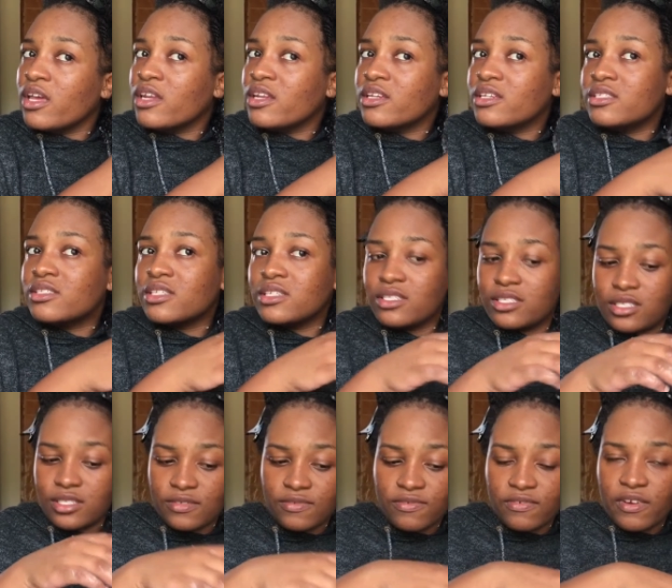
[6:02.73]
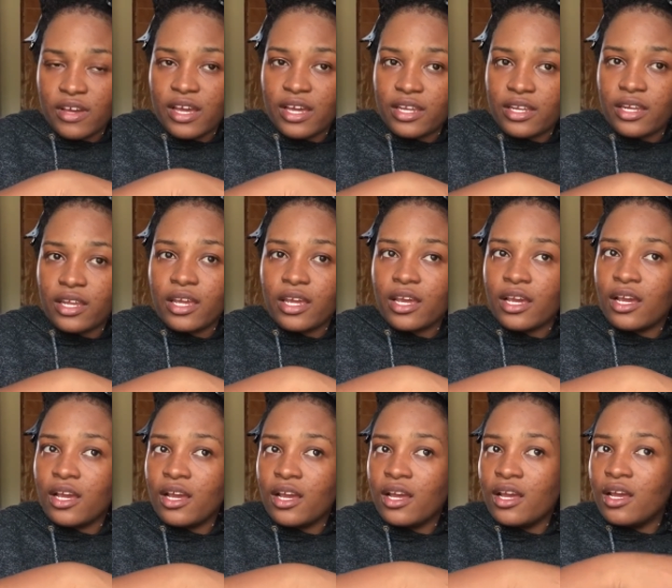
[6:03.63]
it is
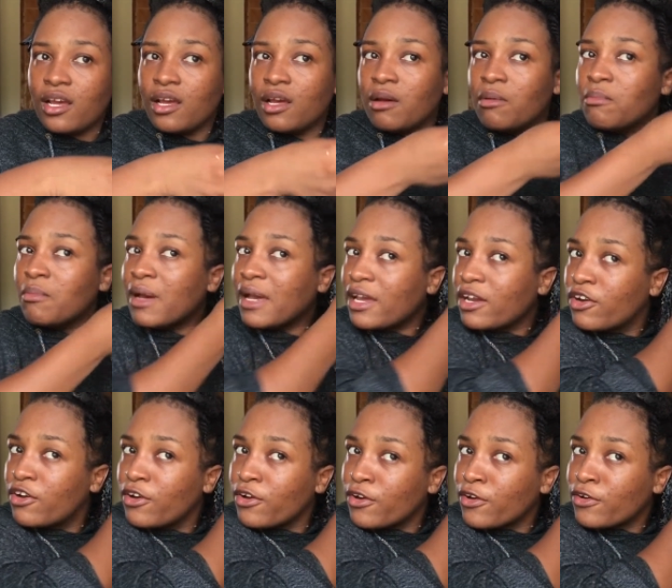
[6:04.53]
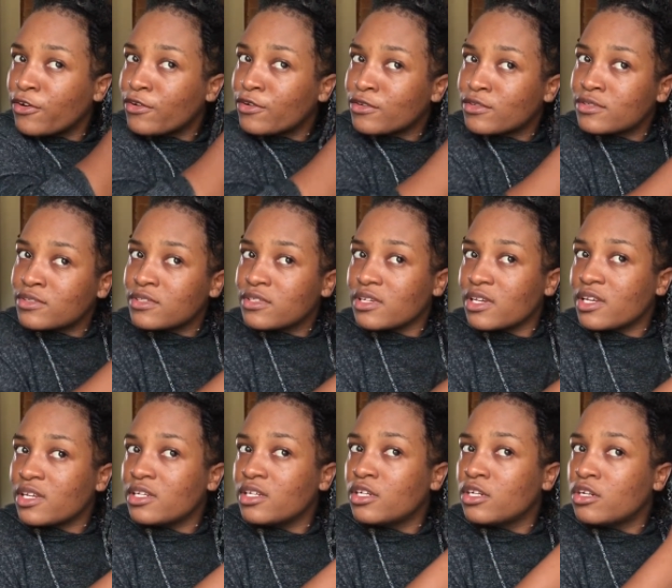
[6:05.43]
defining my curls.
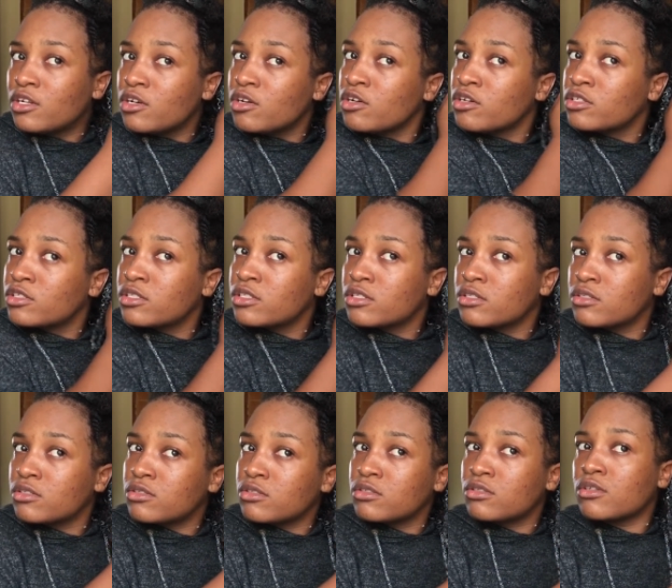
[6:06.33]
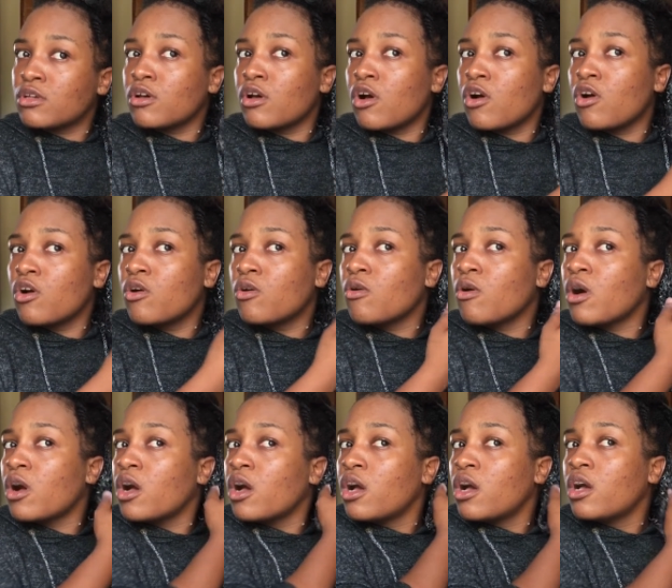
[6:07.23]
It looks
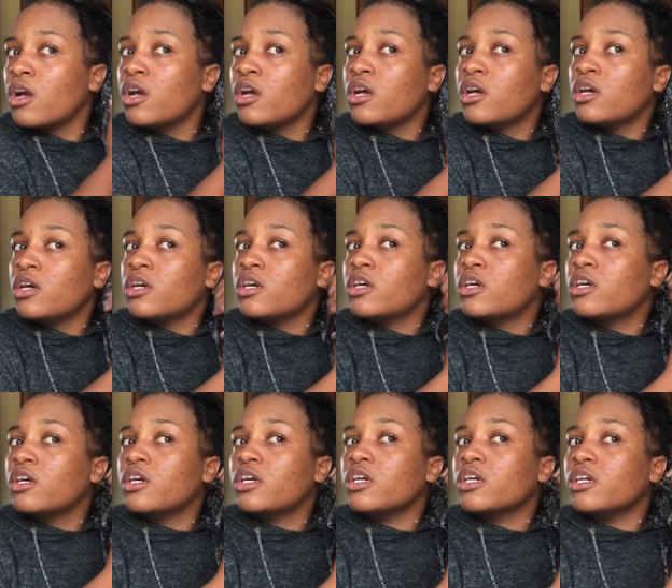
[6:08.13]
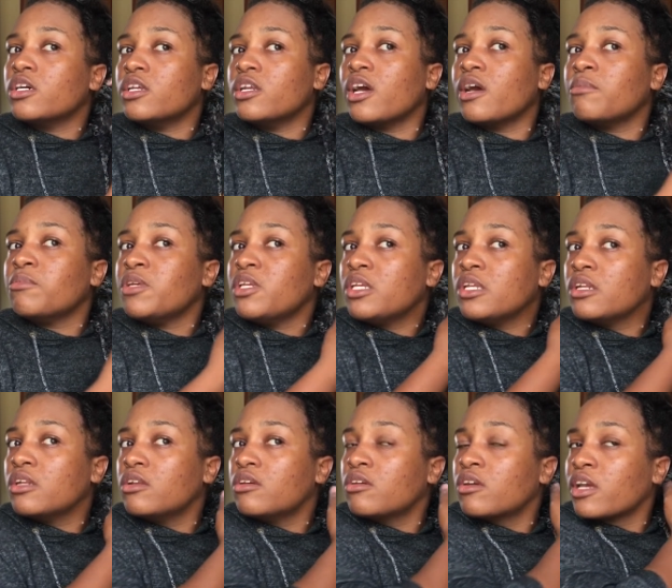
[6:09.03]
so good. I
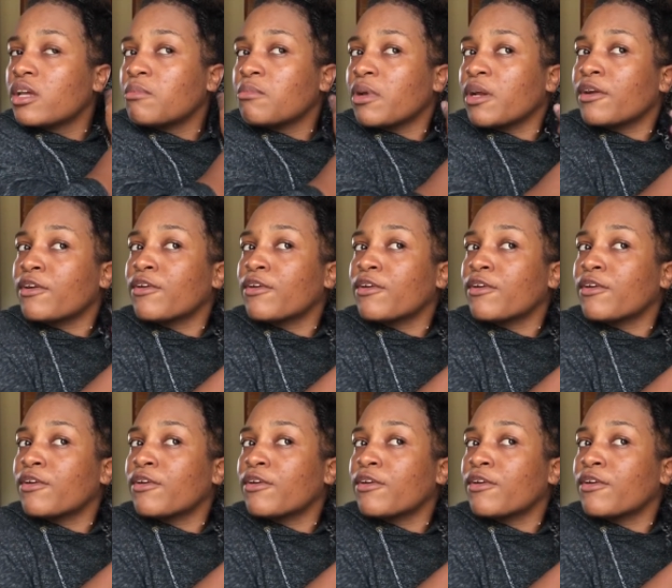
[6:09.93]
mean, look at my